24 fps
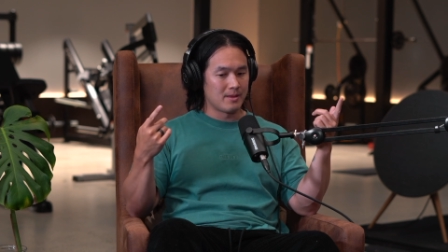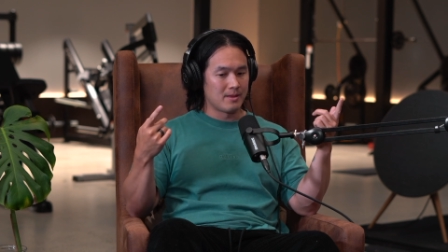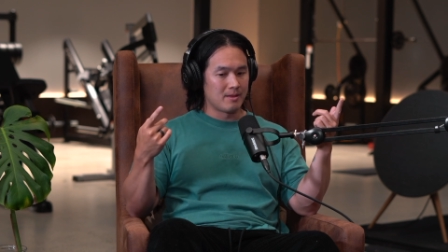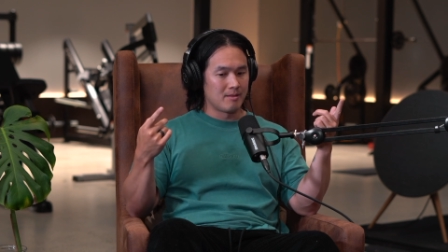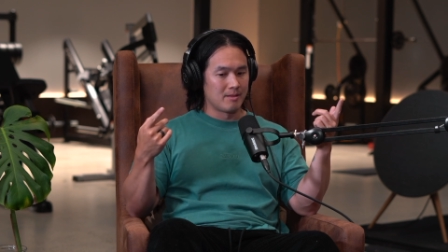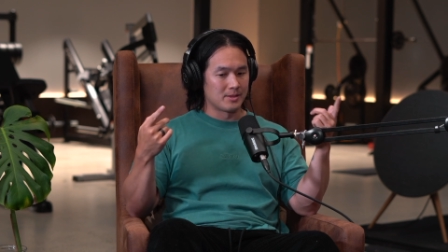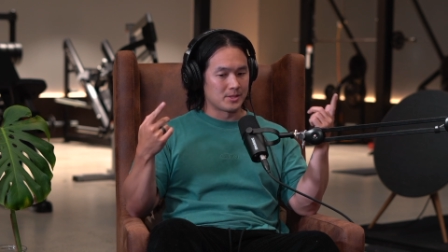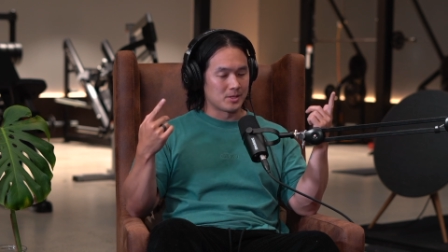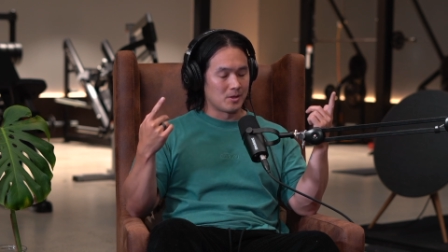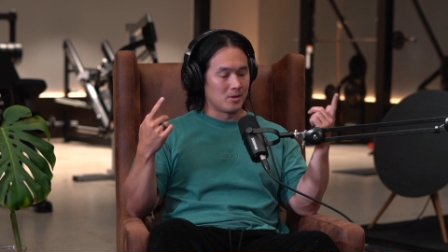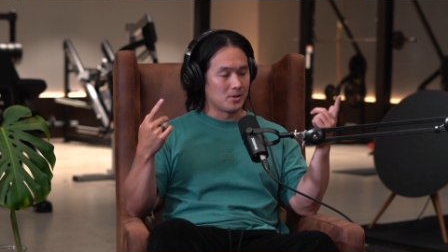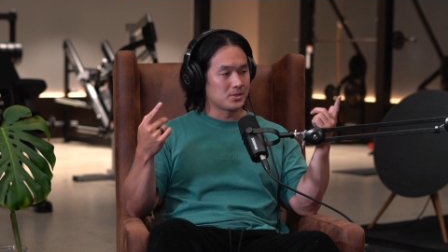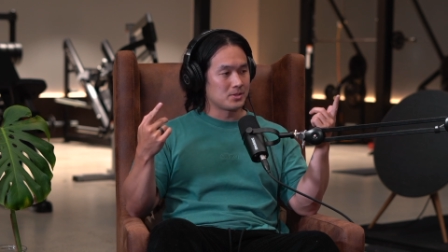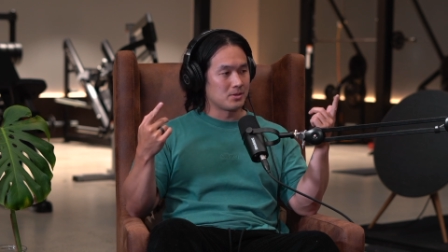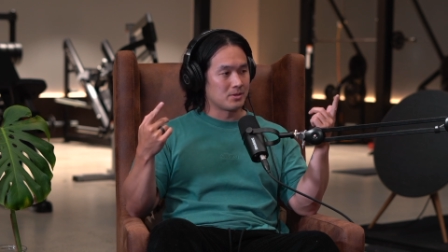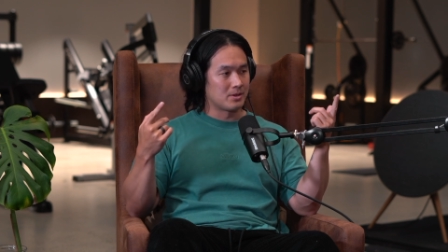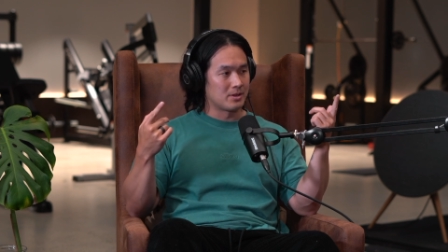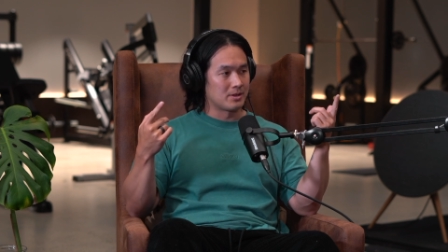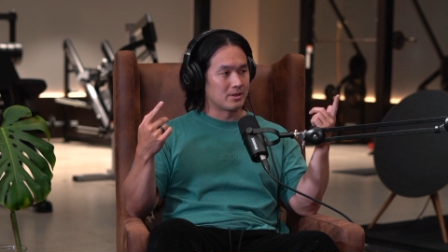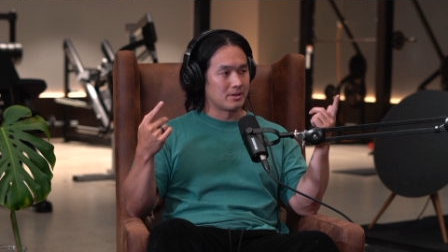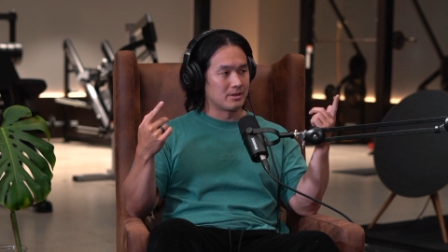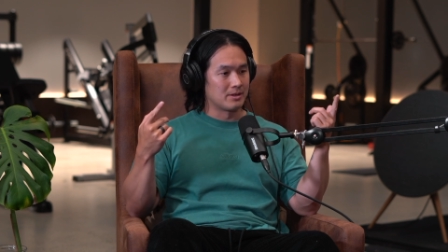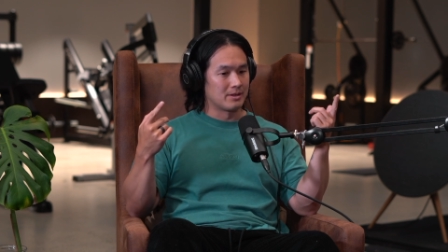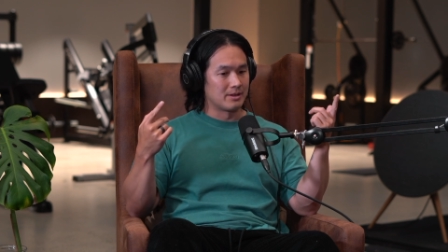it's also
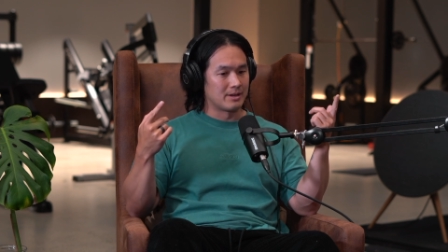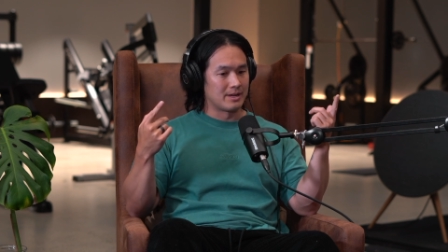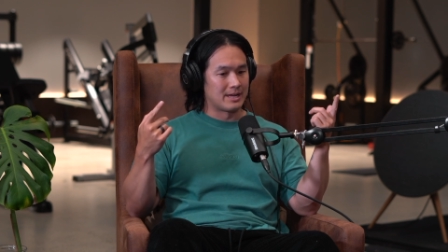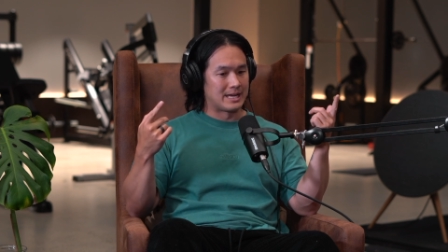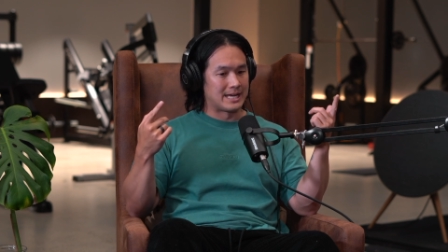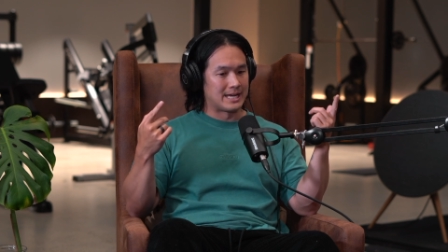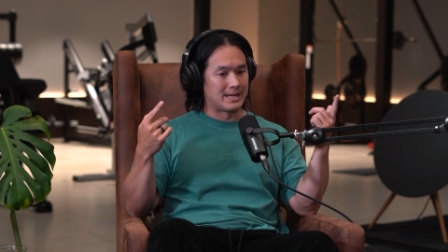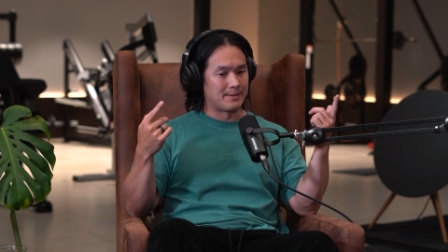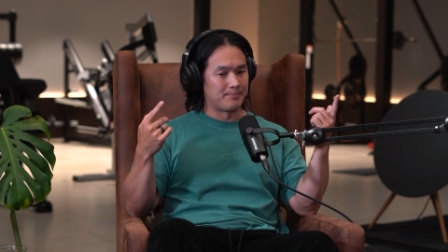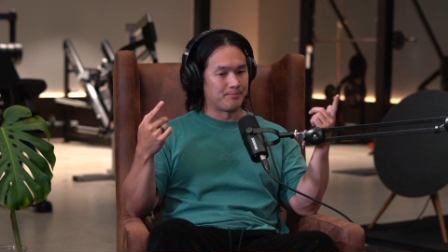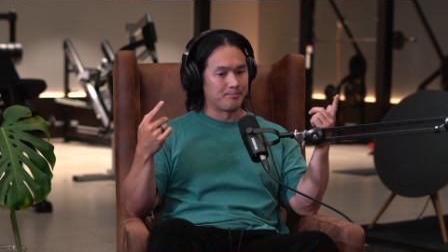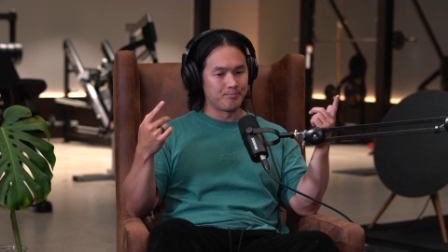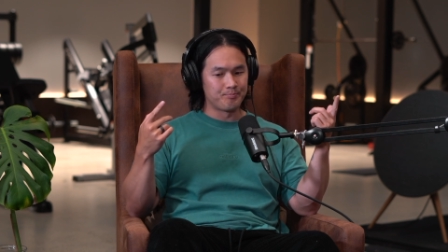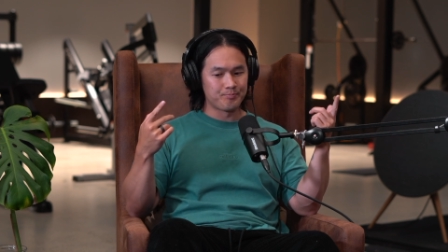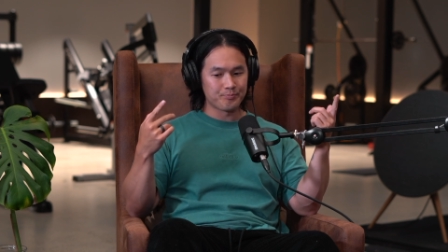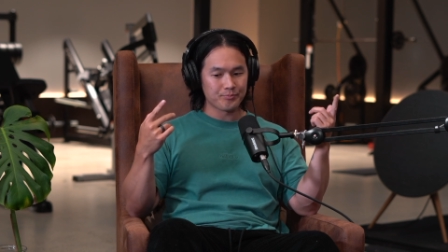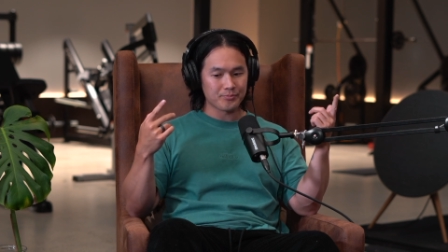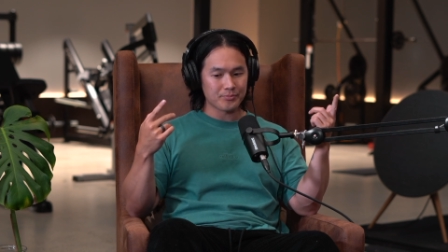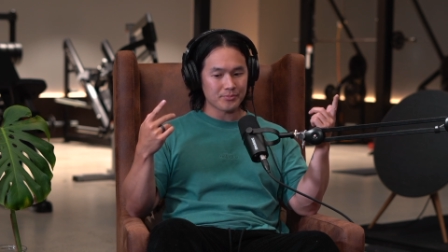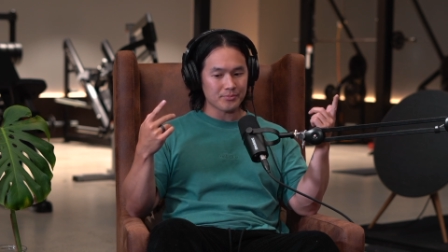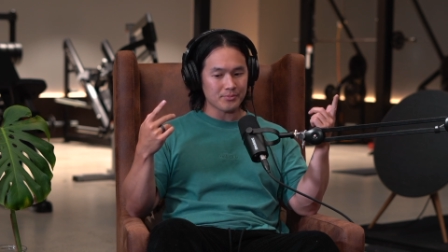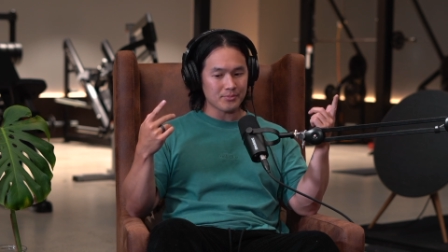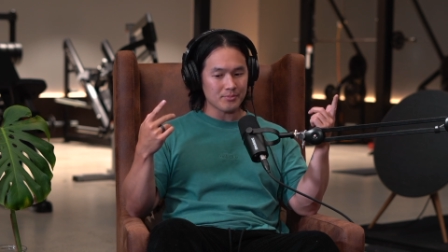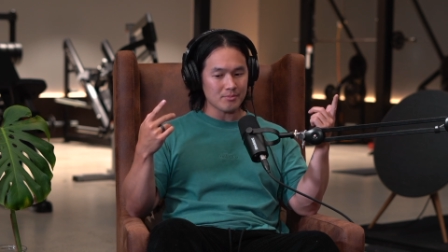going to
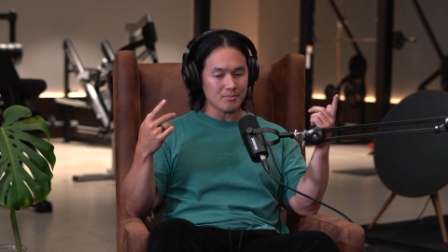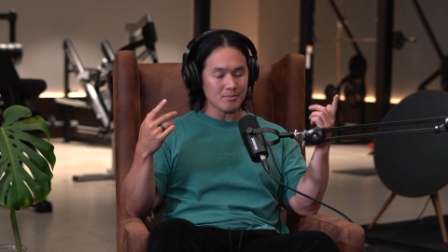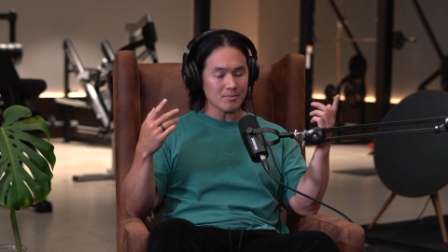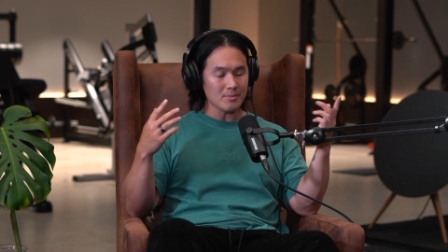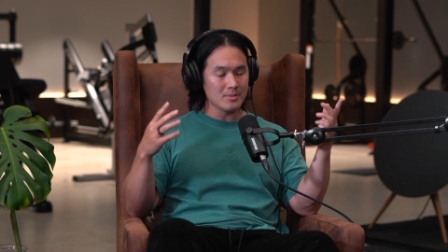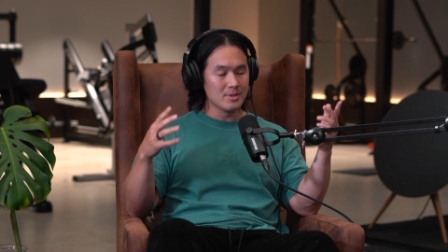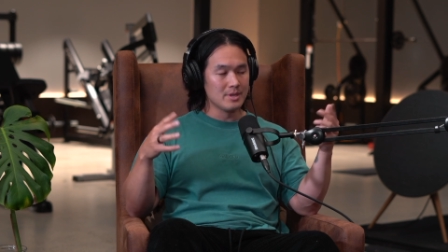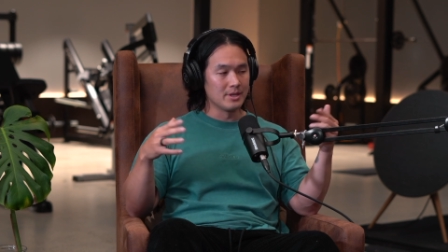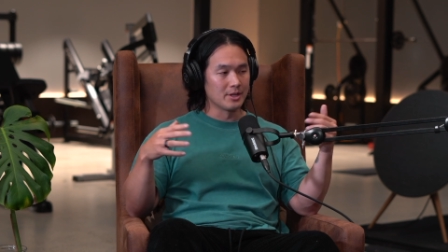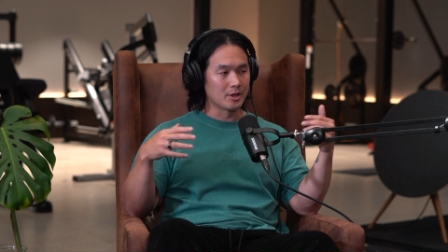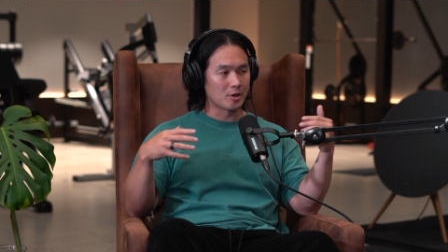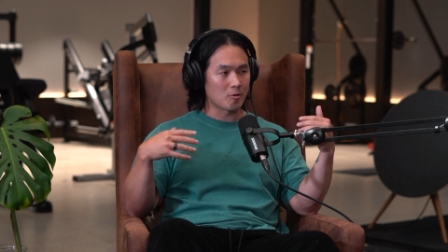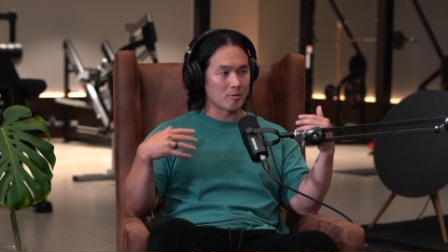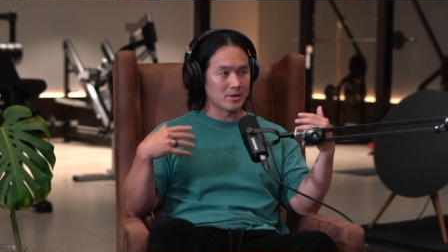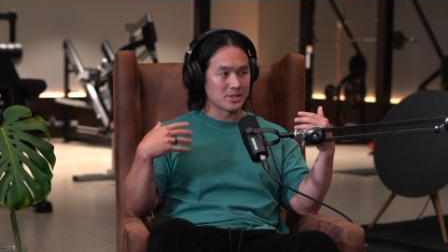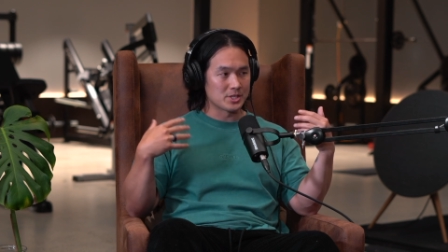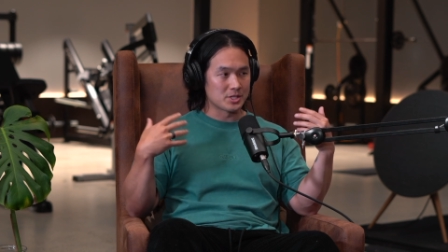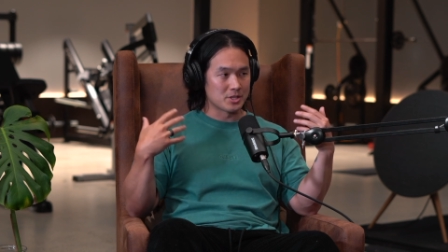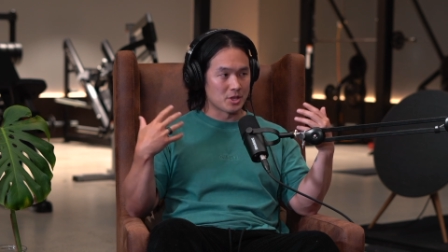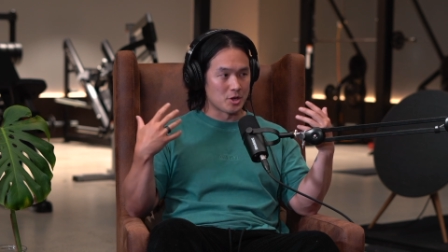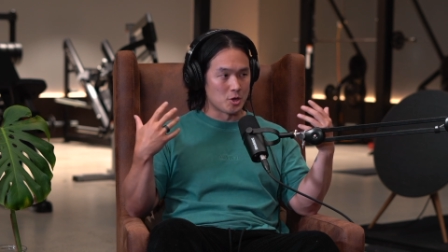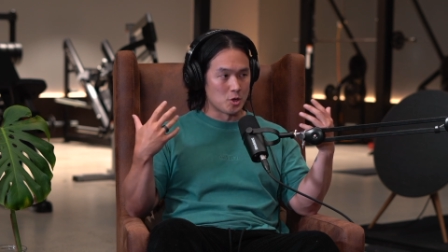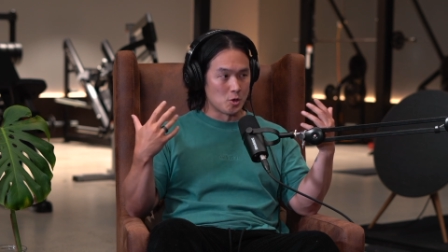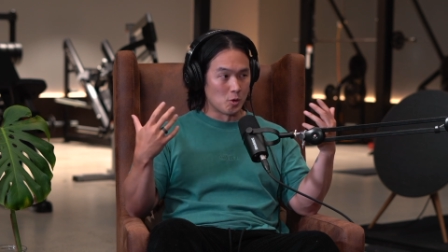increase
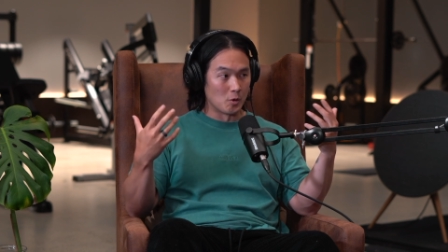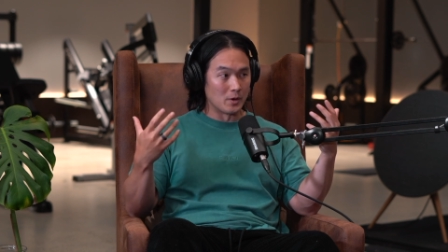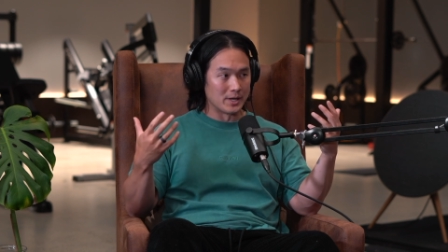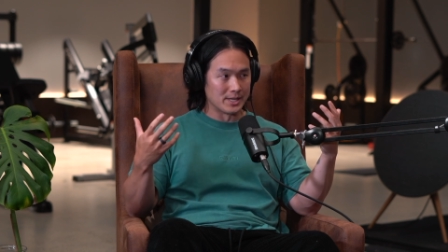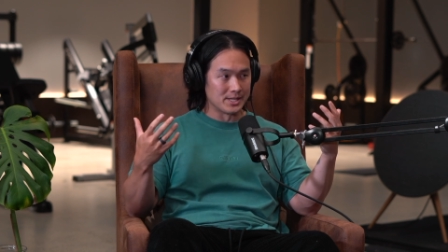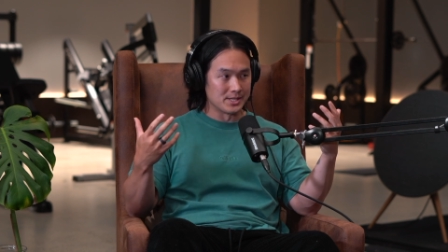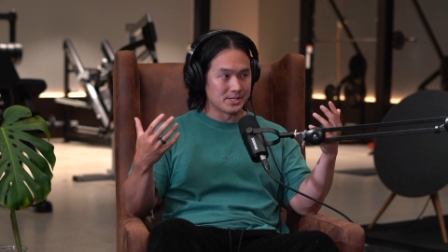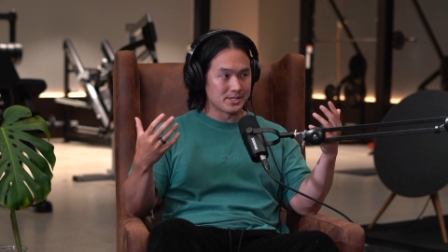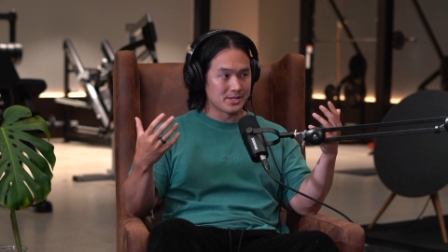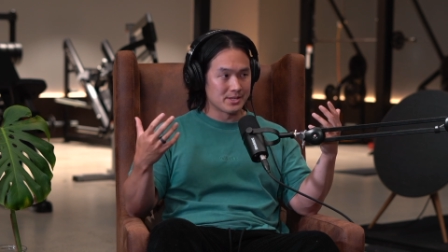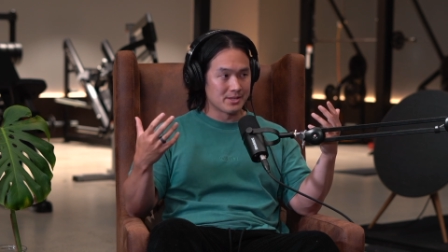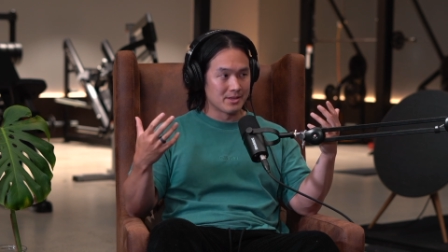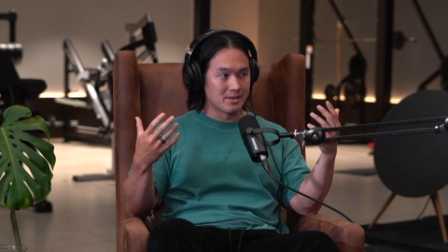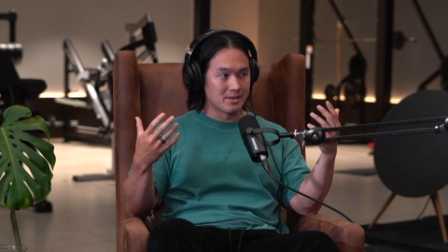the noise